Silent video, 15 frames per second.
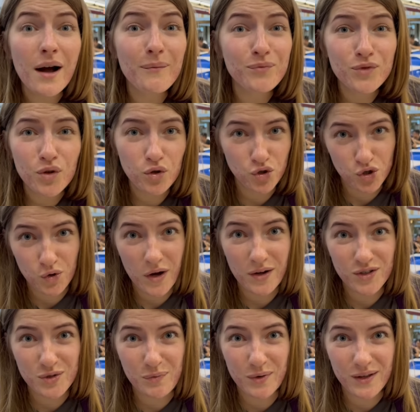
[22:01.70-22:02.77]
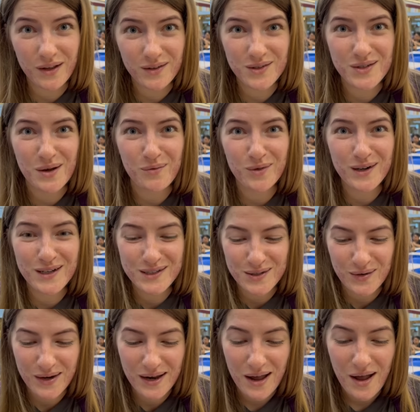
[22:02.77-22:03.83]
I'm not sure how to pronounce it, I'm really
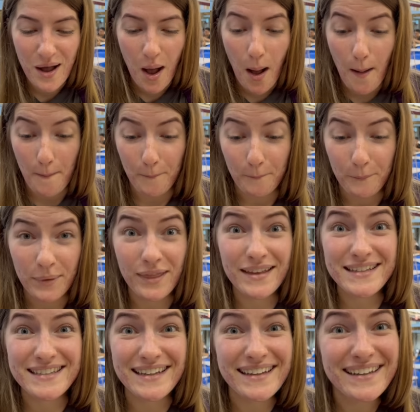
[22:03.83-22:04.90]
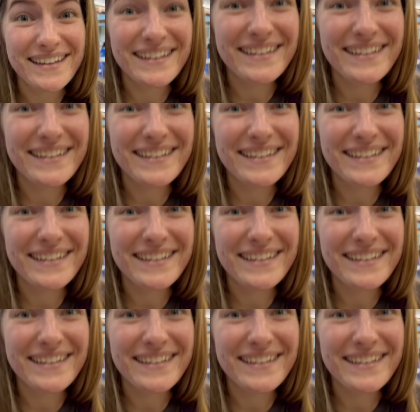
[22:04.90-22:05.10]
sorry, but that's it.